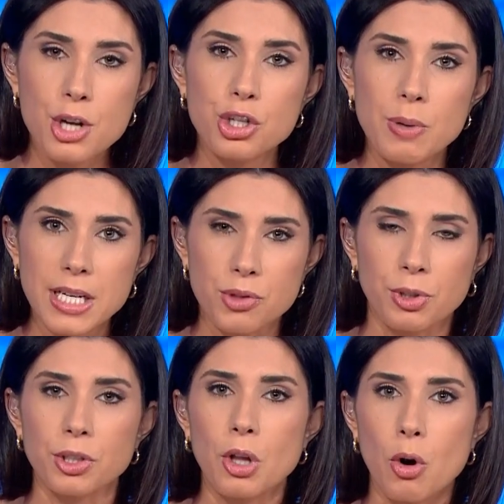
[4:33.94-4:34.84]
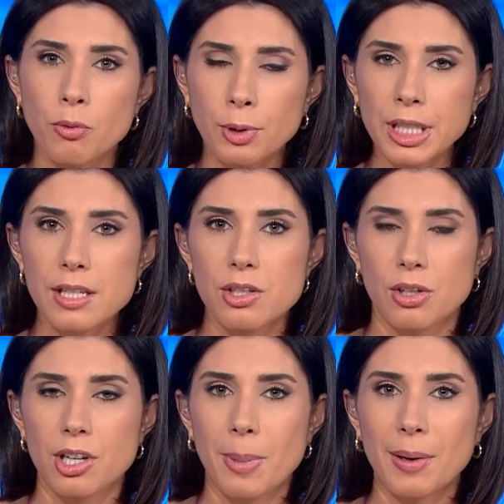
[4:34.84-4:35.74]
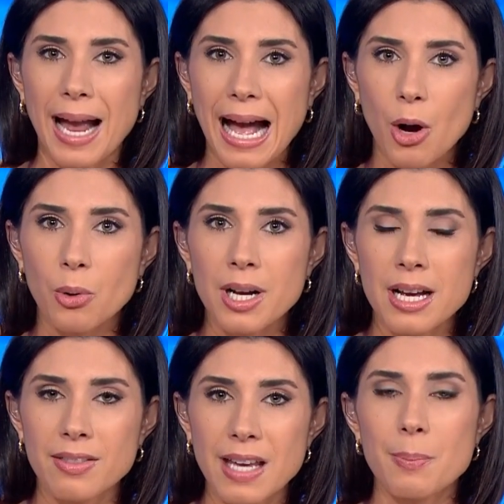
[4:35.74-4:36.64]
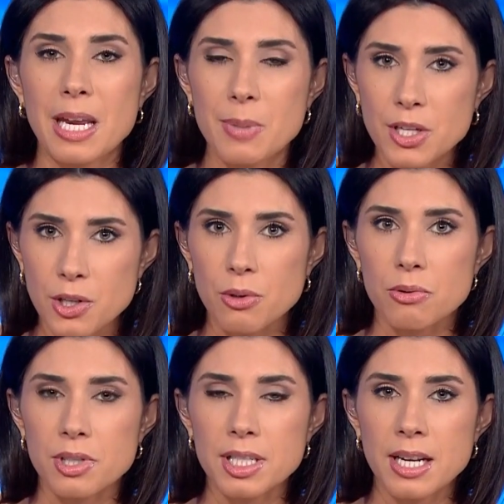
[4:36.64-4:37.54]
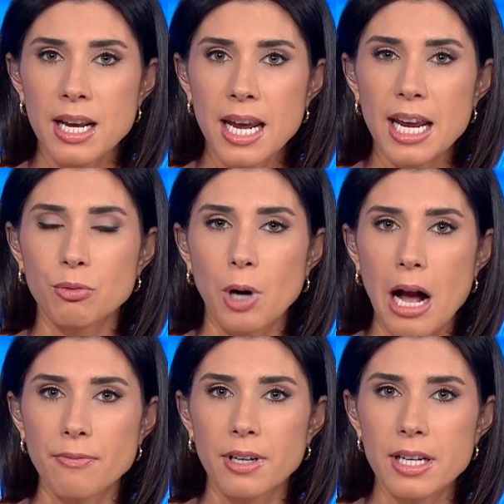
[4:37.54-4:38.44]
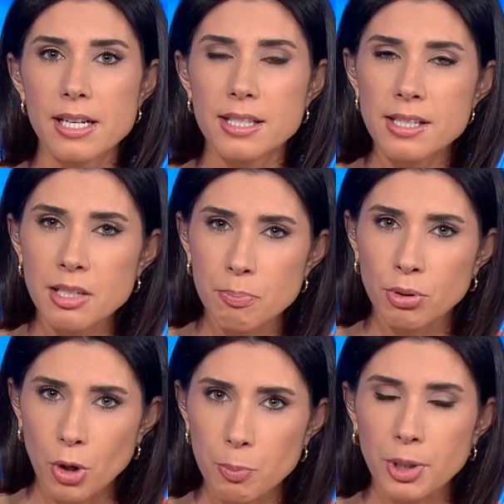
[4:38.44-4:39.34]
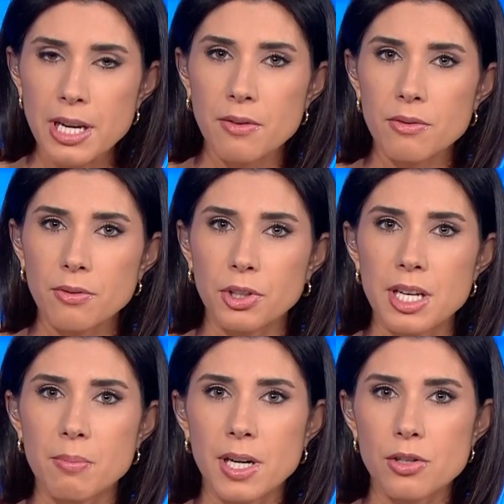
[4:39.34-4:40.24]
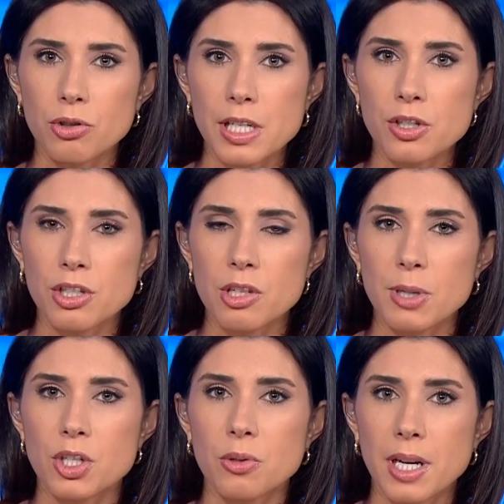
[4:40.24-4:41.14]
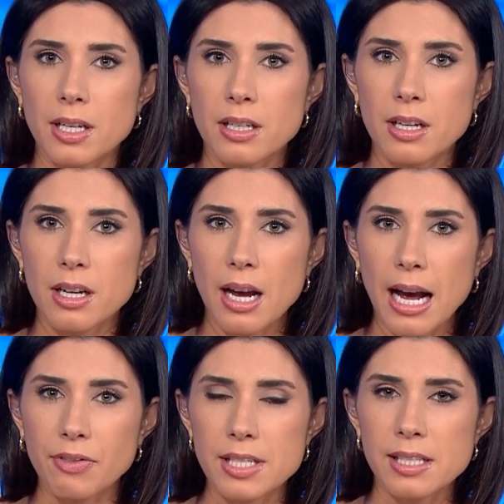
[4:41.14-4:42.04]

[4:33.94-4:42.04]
to Israel over concern about how they may be used in Rafah. Is this a appropriate for the administration to be doing at this